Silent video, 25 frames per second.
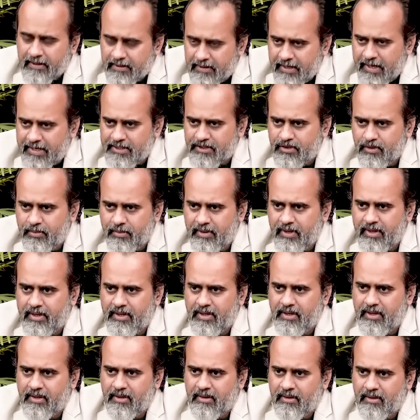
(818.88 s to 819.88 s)
That's
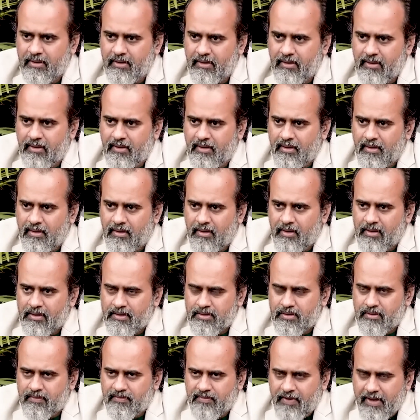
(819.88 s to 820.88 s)
humility.
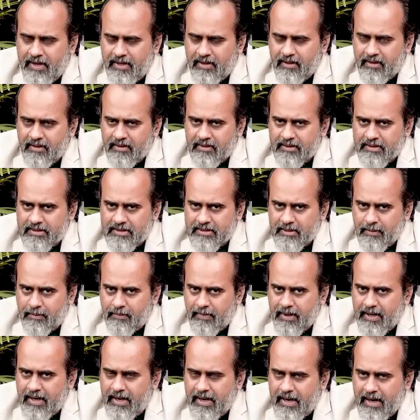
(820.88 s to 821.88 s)
So when
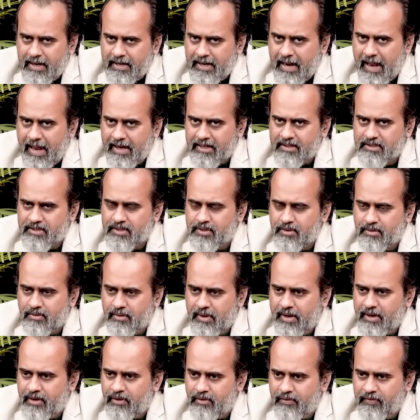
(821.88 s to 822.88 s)
somebody attacks
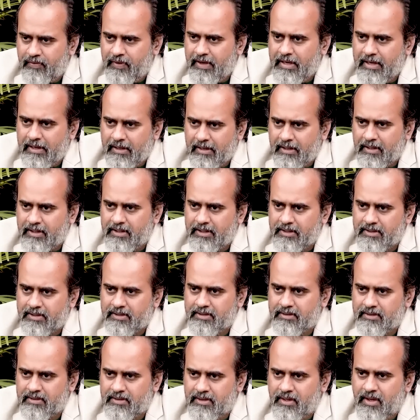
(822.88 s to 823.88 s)
you and you feel
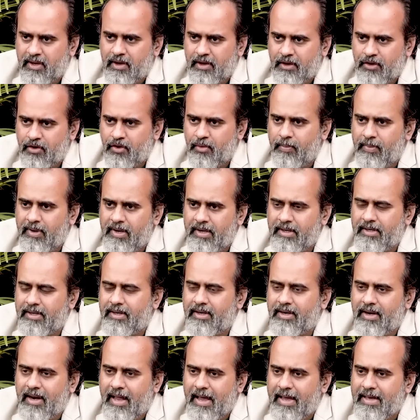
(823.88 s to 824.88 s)
hurt,
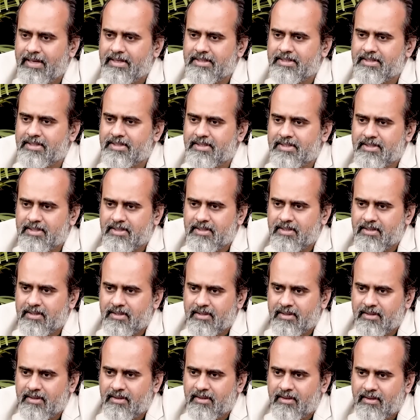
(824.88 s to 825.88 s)
humility lies
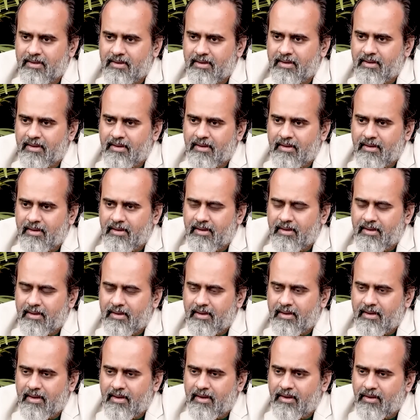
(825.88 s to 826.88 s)

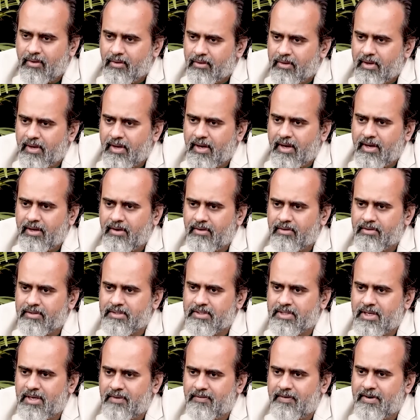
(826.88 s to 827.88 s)
in looking at
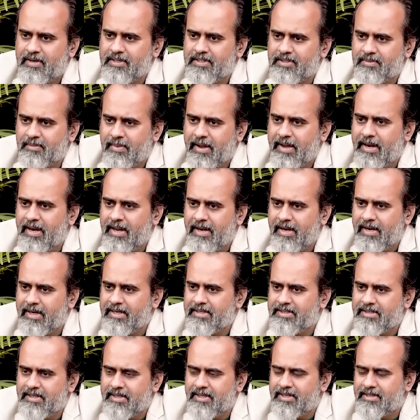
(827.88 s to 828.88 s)
yourself and smiling
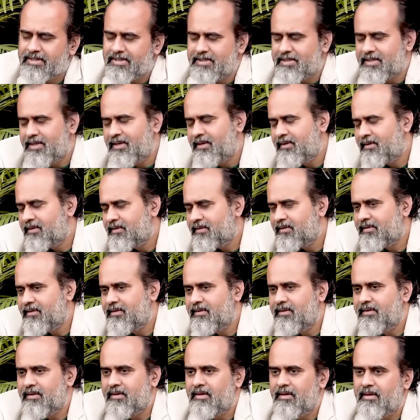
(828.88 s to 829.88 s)
and saying, "See
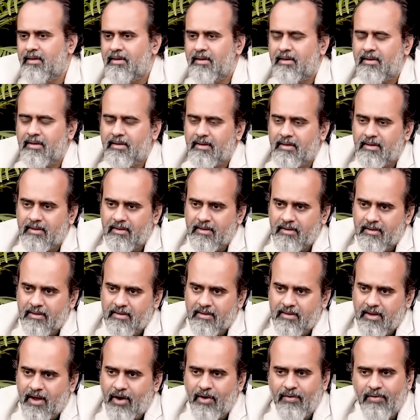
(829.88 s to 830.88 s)

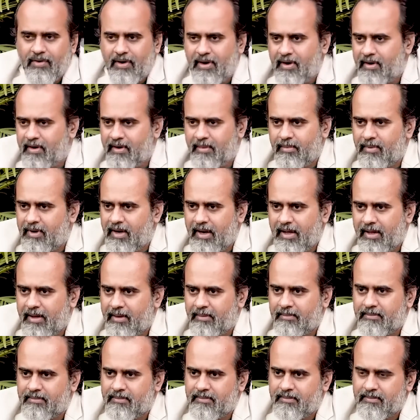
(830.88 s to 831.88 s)
how vulnerable I
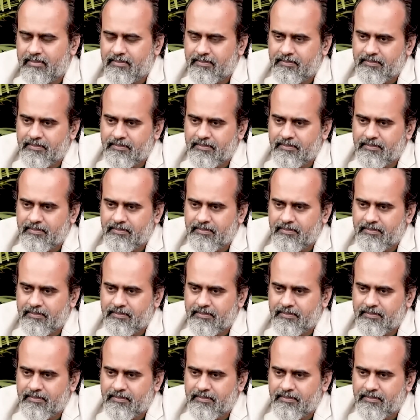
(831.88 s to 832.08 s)
am.